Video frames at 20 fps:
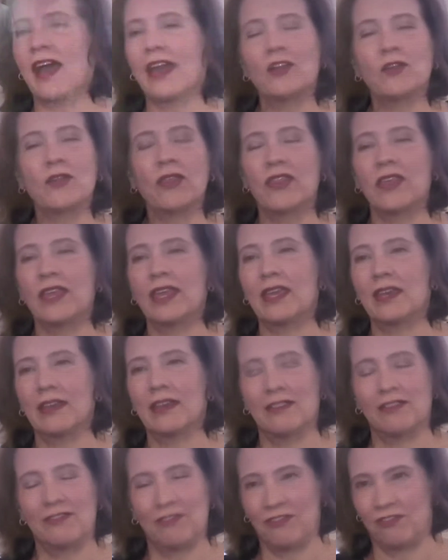don't think
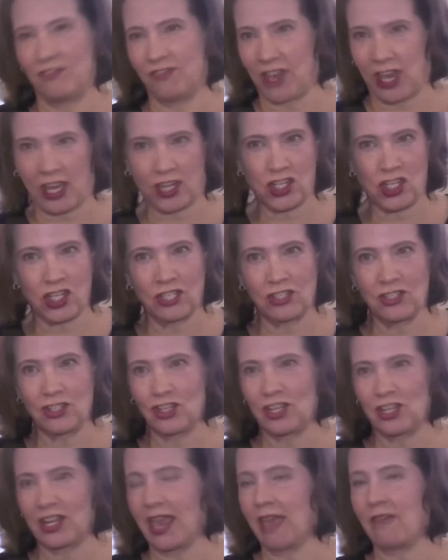affection
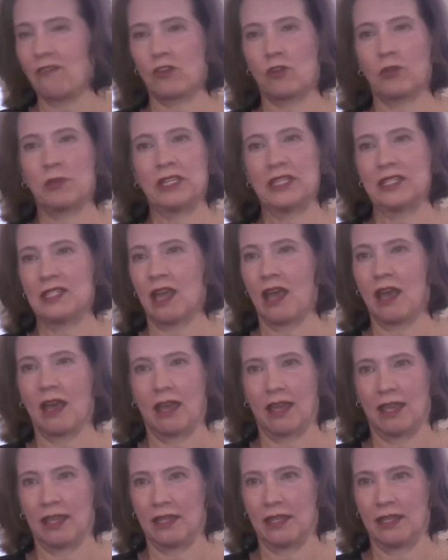should ever be
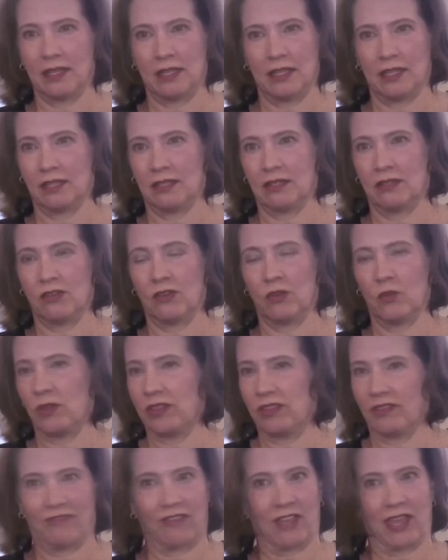tied in
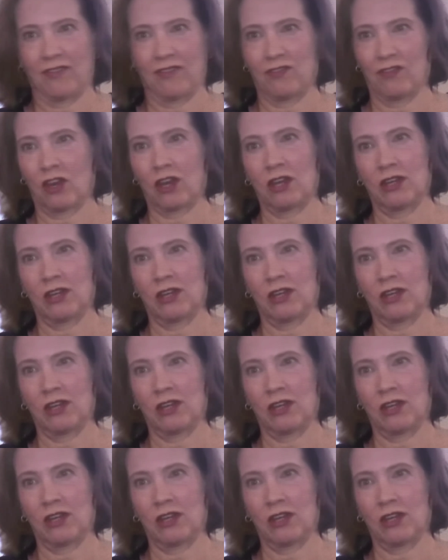with a favor.